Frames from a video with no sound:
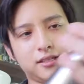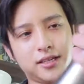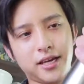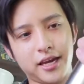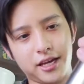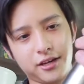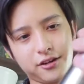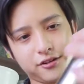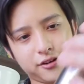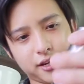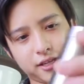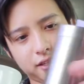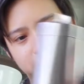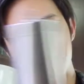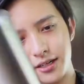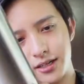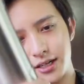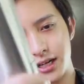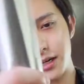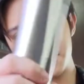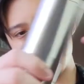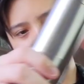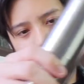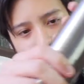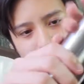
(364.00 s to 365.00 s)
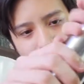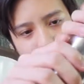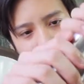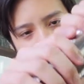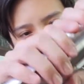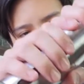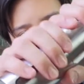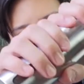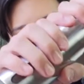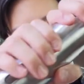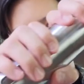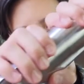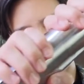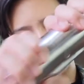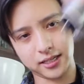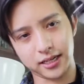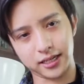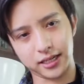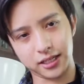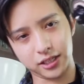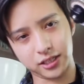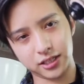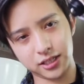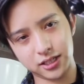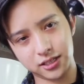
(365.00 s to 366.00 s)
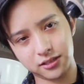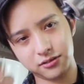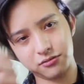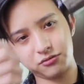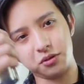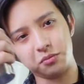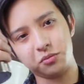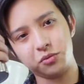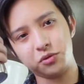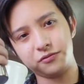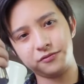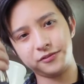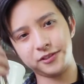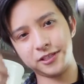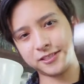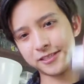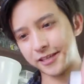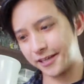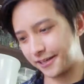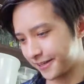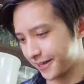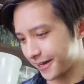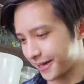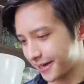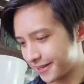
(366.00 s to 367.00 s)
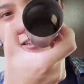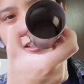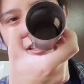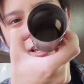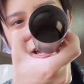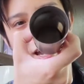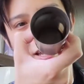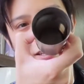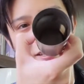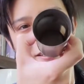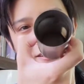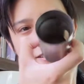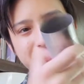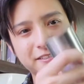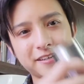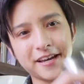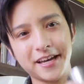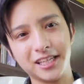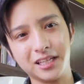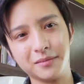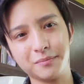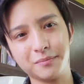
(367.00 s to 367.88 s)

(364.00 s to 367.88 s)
hand grinder comes in 2 parts. I can just remove this like that. The canister at the